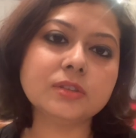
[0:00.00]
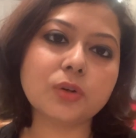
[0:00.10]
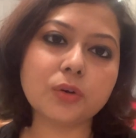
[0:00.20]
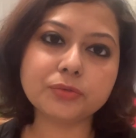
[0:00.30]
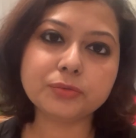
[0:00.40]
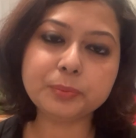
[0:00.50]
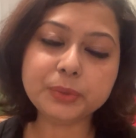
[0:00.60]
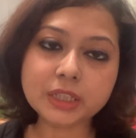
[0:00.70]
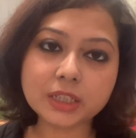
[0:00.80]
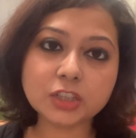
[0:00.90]
of
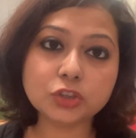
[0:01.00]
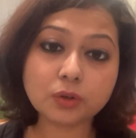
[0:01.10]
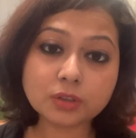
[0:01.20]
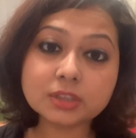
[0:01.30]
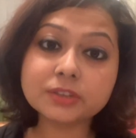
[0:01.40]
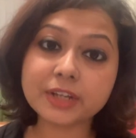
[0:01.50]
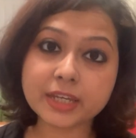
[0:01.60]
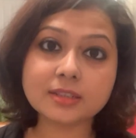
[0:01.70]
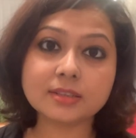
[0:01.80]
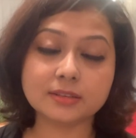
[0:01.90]
being
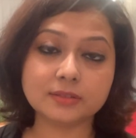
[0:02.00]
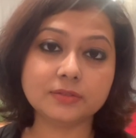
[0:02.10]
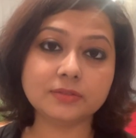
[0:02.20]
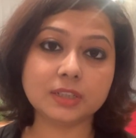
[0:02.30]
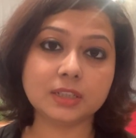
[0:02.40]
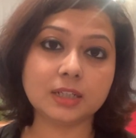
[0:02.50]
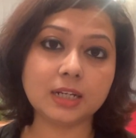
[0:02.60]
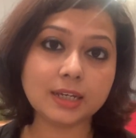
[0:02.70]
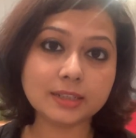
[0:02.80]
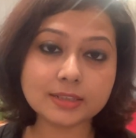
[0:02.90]
non-directive,
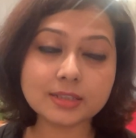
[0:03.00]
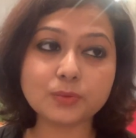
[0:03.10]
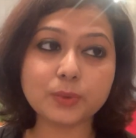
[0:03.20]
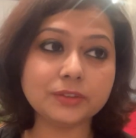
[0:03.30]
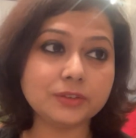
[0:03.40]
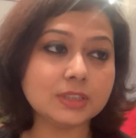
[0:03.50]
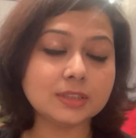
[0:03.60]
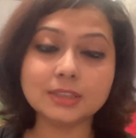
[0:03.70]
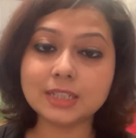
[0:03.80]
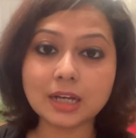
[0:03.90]
clients, whether it's
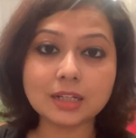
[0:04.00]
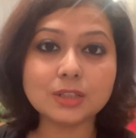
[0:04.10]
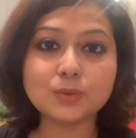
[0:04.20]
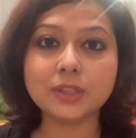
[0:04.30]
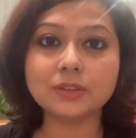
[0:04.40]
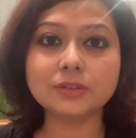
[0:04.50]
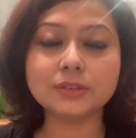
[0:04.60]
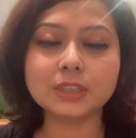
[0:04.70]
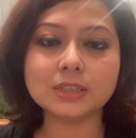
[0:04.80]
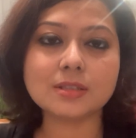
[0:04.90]
adults, whether
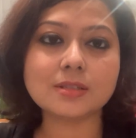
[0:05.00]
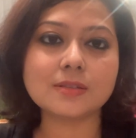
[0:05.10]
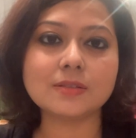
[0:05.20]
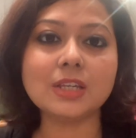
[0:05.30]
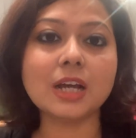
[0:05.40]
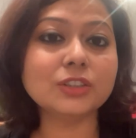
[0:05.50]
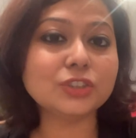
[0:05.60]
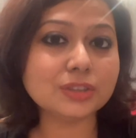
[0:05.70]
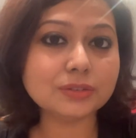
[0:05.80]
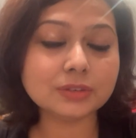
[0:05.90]
it's young
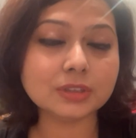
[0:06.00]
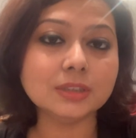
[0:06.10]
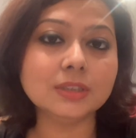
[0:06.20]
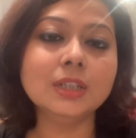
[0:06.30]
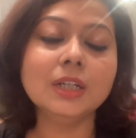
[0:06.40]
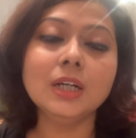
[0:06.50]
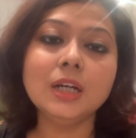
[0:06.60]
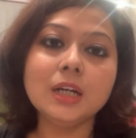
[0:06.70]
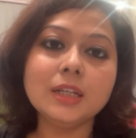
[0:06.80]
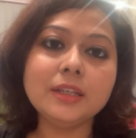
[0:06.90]
children,
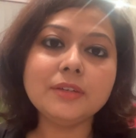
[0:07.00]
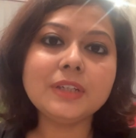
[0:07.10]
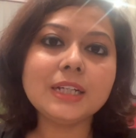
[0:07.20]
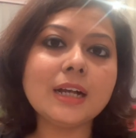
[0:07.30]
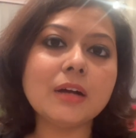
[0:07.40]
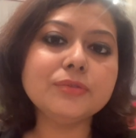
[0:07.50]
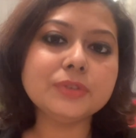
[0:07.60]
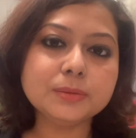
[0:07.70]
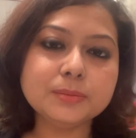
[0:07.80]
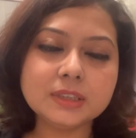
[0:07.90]
they feel
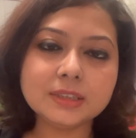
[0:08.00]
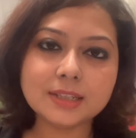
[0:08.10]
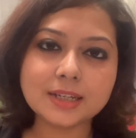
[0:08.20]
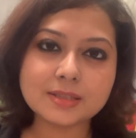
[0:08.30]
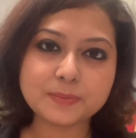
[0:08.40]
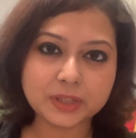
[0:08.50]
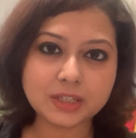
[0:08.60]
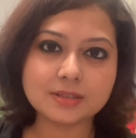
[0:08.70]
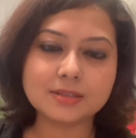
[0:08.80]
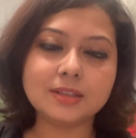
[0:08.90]
comfortable in that
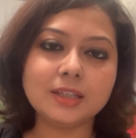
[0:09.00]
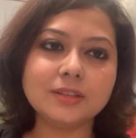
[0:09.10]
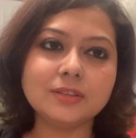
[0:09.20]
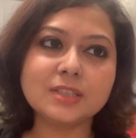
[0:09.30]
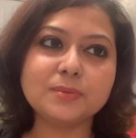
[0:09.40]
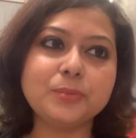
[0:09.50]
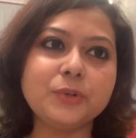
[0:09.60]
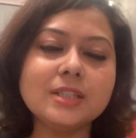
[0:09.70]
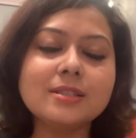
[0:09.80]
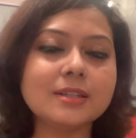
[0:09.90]
space. They can
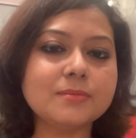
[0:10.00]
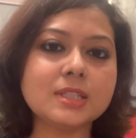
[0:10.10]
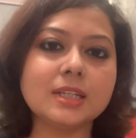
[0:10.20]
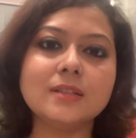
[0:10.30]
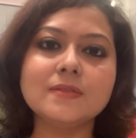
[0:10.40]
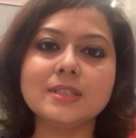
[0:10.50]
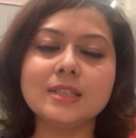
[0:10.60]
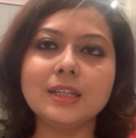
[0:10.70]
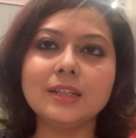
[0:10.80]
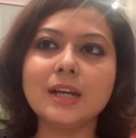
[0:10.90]
express themselves,
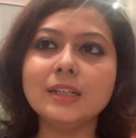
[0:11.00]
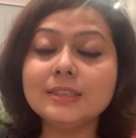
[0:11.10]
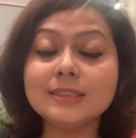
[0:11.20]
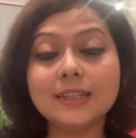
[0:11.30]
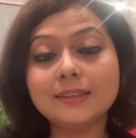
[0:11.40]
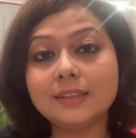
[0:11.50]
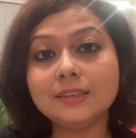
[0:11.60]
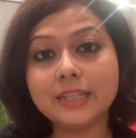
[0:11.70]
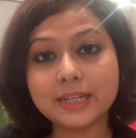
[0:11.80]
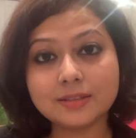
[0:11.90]
they can understand that
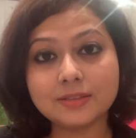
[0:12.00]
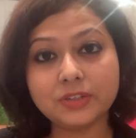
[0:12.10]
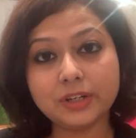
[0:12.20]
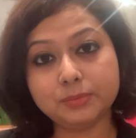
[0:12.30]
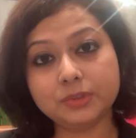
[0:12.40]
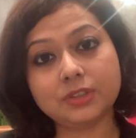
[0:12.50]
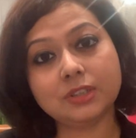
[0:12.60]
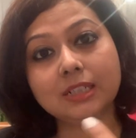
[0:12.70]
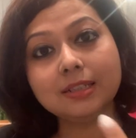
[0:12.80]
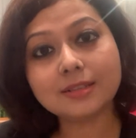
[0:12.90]
yes, the
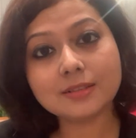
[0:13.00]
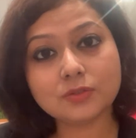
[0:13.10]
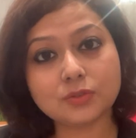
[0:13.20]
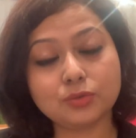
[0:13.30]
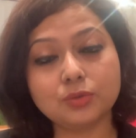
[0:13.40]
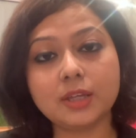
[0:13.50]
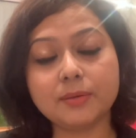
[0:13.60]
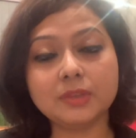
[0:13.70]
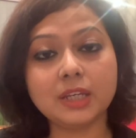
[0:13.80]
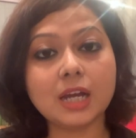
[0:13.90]
therapist listens to
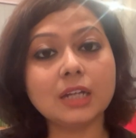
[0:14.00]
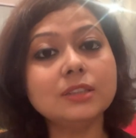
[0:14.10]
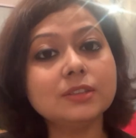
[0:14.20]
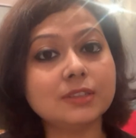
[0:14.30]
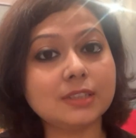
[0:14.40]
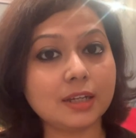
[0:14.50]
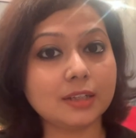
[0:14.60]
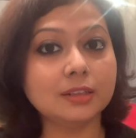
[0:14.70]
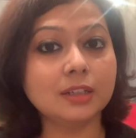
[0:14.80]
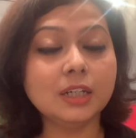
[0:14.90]
them, they
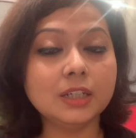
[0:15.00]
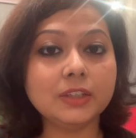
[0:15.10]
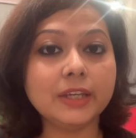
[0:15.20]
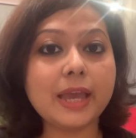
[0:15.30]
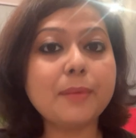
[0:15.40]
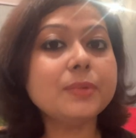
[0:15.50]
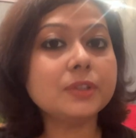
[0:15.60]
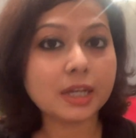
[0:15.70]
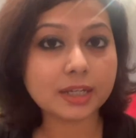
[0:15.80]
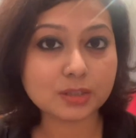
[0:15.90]
understand, they
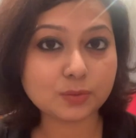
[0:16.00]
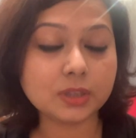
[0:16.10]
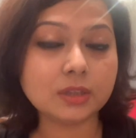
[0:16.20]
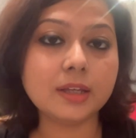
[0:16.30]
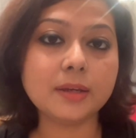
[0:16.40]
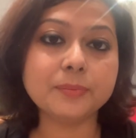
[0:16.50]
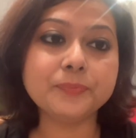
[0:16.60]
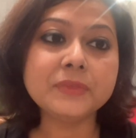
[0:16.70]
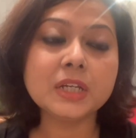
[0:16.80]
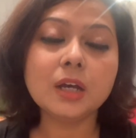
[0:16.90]
empathize with
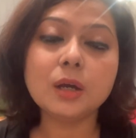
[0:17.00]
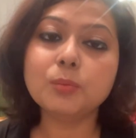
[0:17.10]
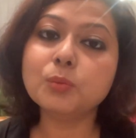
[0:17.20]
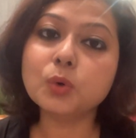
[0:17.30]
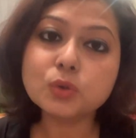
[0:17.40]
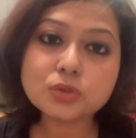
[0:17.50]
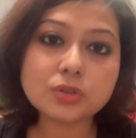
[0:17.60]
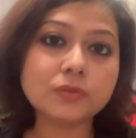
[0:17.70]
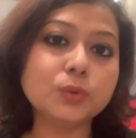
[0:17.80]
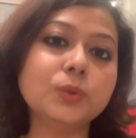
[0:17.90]
them.
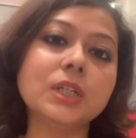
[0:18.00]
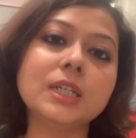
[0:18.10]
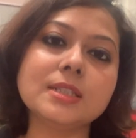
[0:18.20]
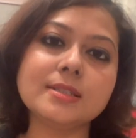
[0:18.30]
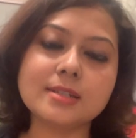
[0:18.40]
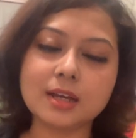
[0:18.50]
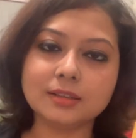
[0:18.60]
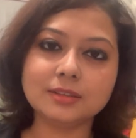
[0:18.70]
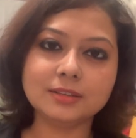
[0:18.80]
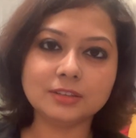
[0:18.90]
Most of the work is
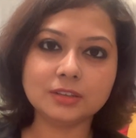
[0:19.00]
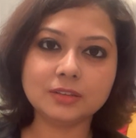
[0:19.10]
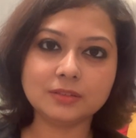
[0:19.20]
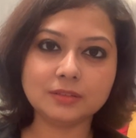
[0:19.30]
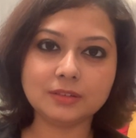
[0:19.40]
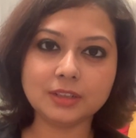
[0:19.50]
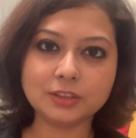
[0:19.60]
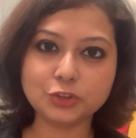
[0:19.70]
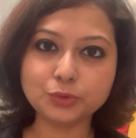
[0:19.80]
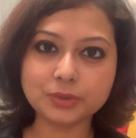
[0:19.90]
done
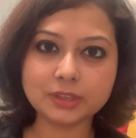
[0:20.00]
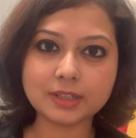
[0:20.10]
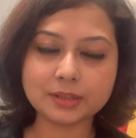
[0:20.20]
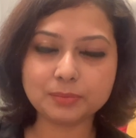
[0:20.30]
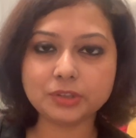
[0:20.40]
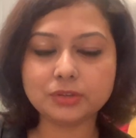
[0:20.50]
during that period